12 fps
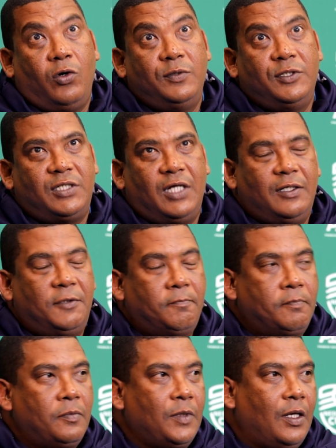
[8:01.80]
Mobi's side
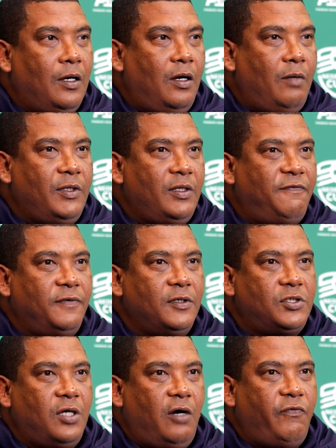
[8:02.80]
in the
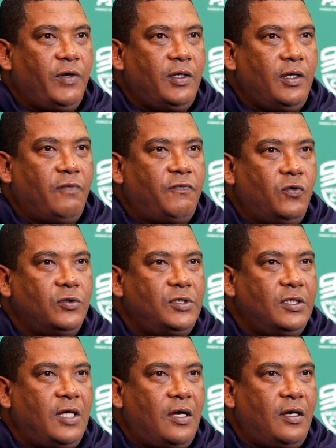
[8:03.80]
first half, and then of course
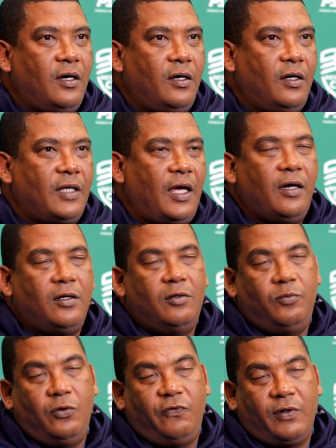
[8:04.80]
the
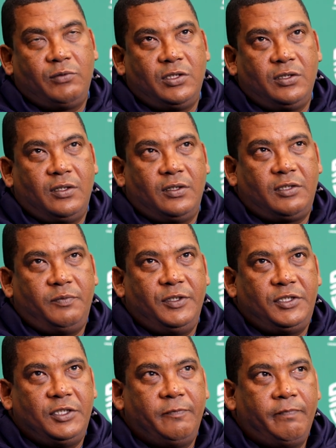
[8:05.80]
diagonal ball from
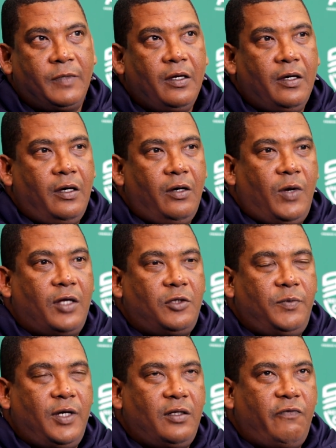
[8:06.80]
Sabisi. We had
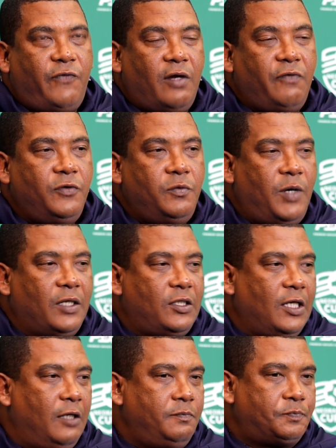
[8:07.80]
to be on the front foot,
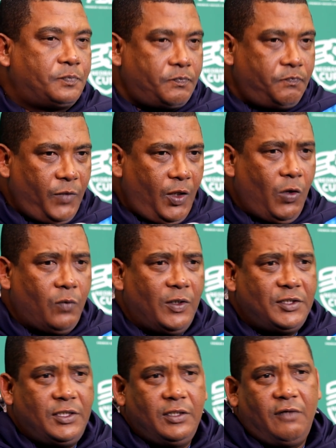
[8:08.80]
but what
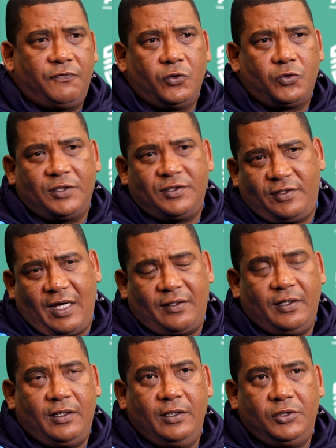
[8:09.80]
was said, of course, was the
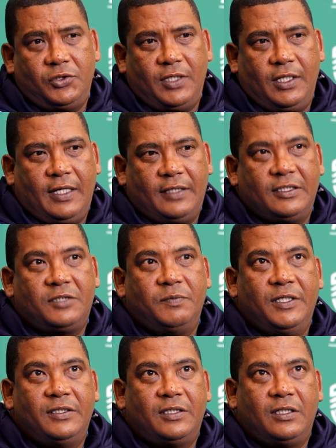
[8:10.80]
tactical issues that just
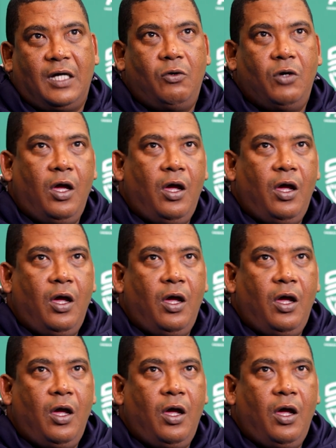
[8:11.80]
means it now.